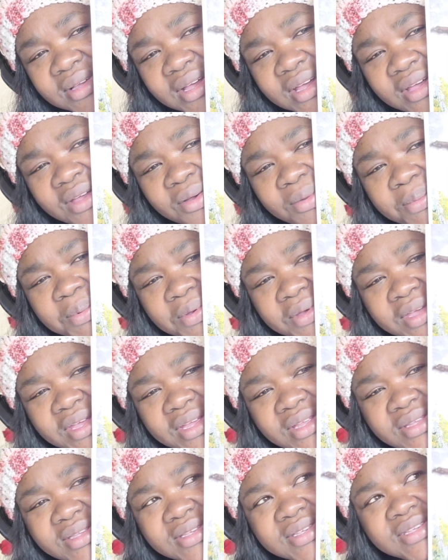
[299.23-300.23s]
I hope you
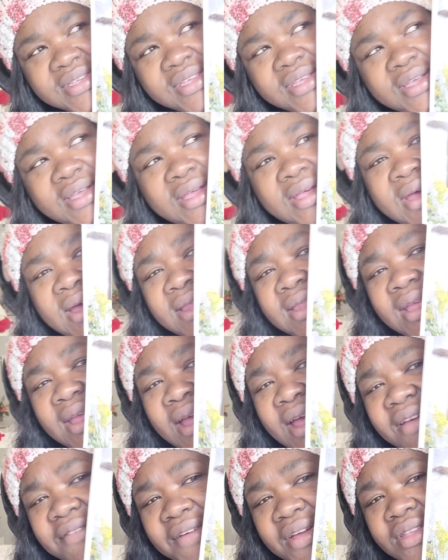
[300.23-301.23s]
can see. I think
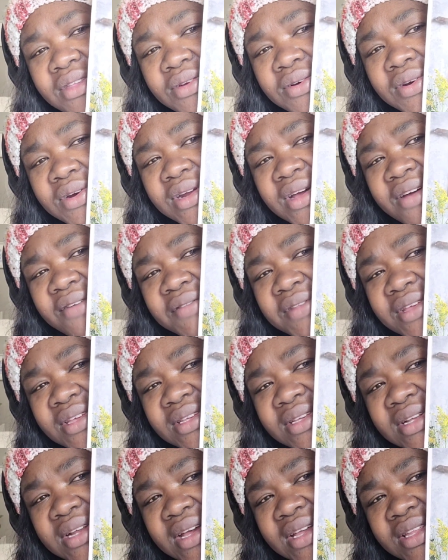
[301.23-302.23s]
if I turn off
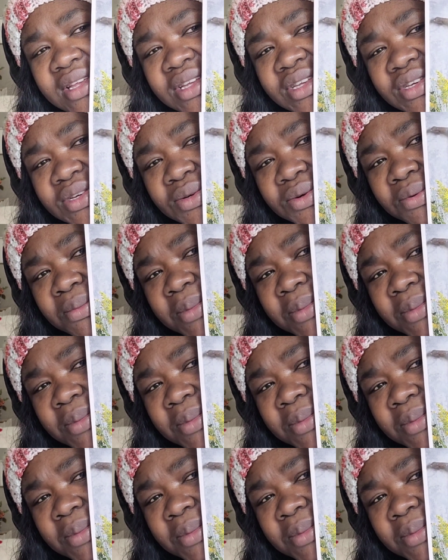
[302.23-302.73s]
this light, it show